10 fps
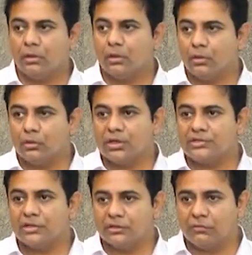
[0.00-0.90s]
you know,
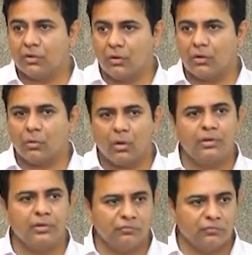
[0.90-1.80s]
testing the
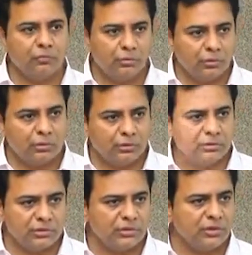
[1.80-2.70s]
quality of food in
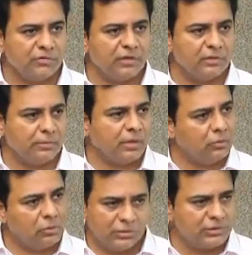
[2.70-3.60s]
the city of Hyderabad
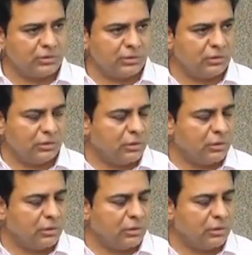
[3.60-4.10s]
or in the city,